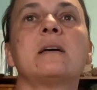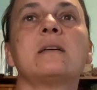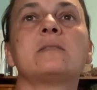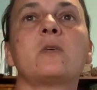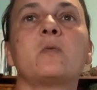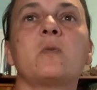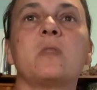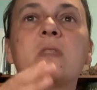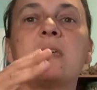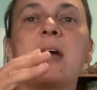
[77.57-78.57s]
so
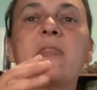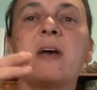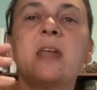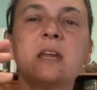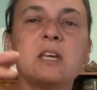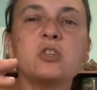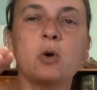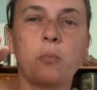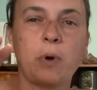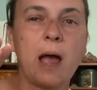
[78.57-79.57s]
they got that
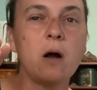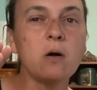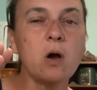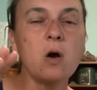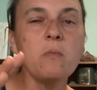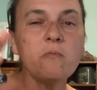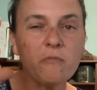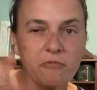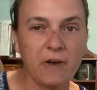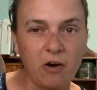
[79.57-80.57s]
initial brown comb
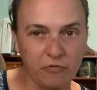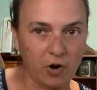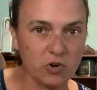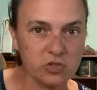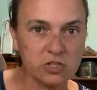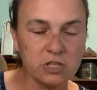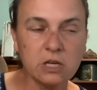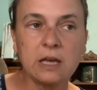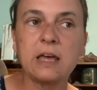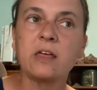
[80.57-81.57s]
fell first.
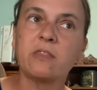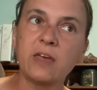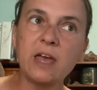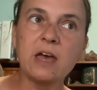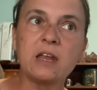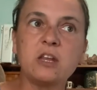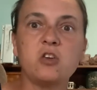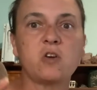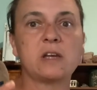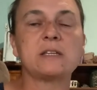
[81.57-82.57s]
Then
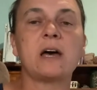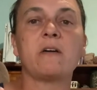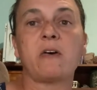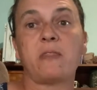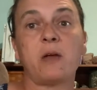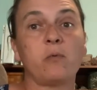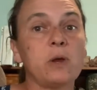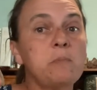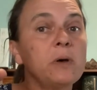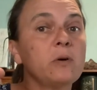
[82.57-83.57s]
you can tell that they
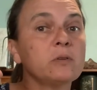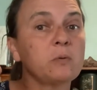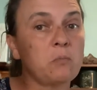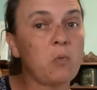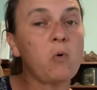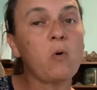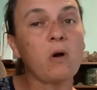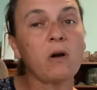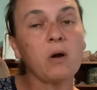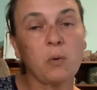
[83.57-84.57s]
rebuilt
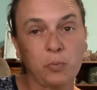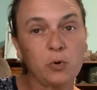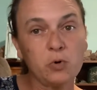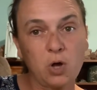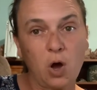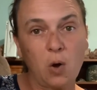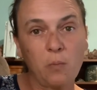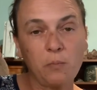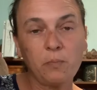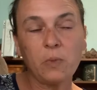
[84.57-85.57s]
more brood
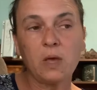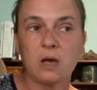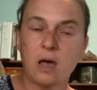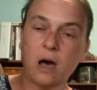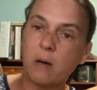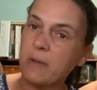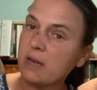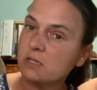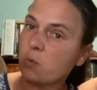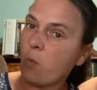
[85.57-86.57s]
comb um,
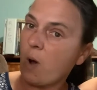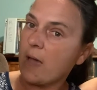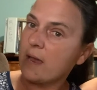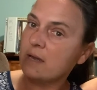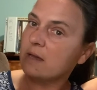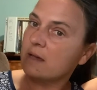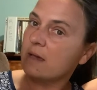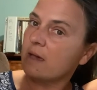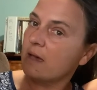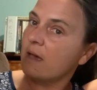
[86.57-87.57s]
and it's white.
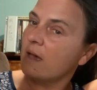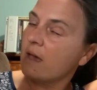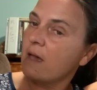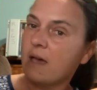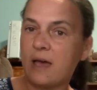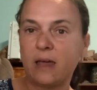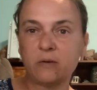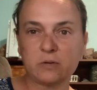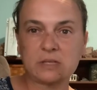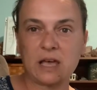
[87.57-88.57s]
And
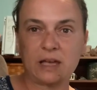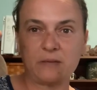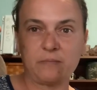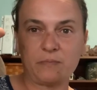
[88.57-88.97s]
it was like,